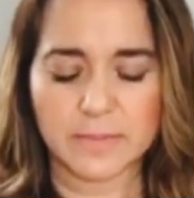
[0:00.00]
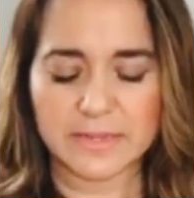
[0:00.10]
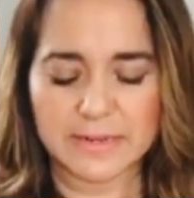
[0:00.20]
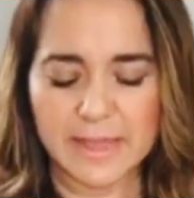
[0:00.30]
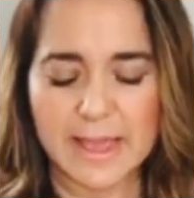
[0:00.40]

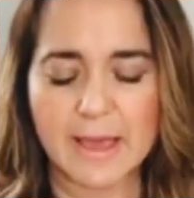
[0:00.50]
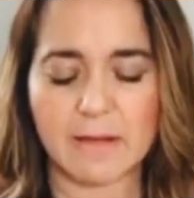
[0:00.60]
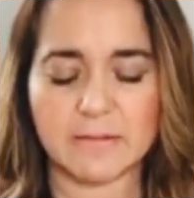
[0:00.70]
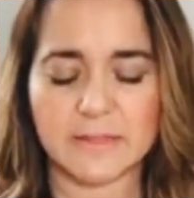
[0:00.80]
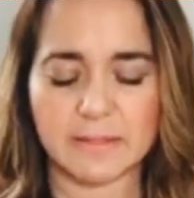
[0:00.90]

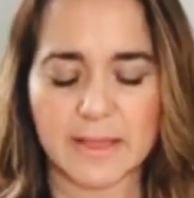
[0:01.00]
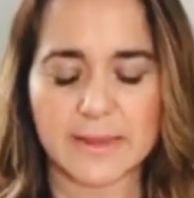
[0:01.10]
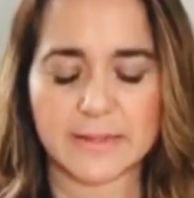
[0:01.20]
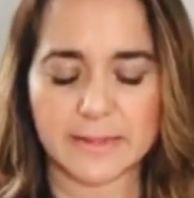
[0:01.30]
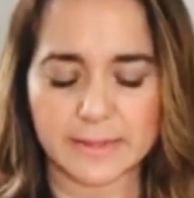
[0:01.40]
Inhale the
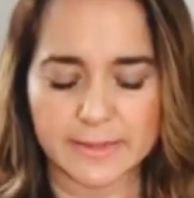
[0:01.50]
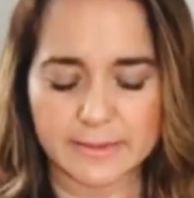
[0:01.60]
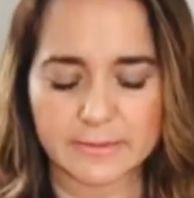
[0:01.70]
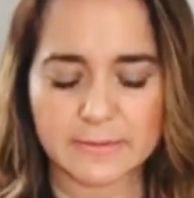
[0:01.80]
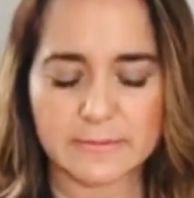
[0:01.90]
light
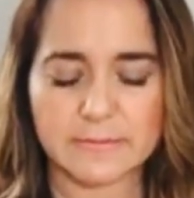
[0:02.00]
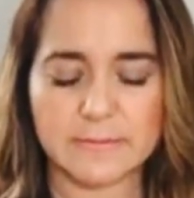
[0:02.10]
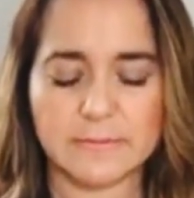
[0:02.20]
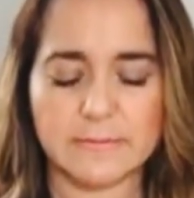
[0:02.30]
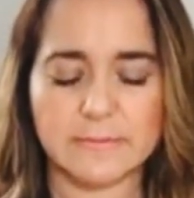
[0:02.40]
in.
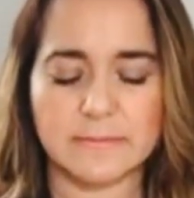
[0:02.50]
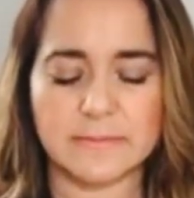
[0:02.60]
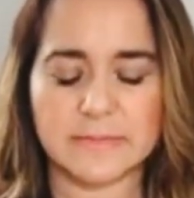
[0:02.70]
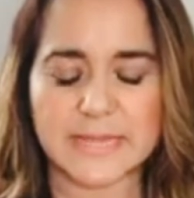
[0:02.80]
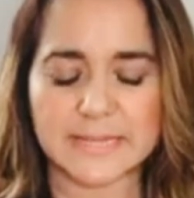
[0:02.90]

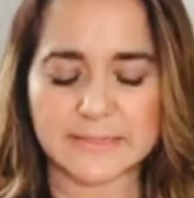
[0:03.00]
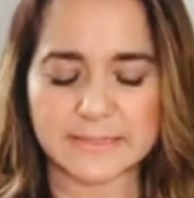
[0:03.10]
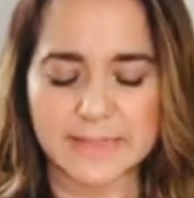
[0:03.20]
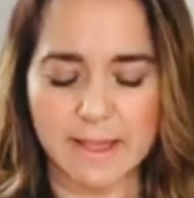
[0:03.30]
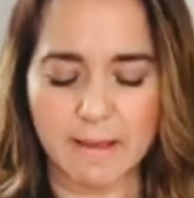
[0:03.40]

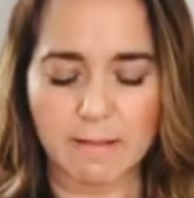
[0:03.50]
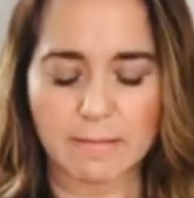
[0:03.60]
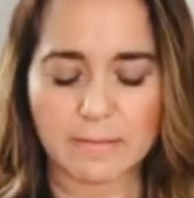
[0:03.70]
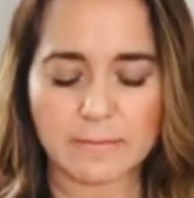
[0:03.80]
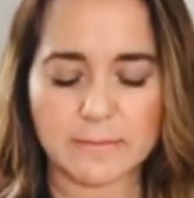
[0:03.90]
Exhale.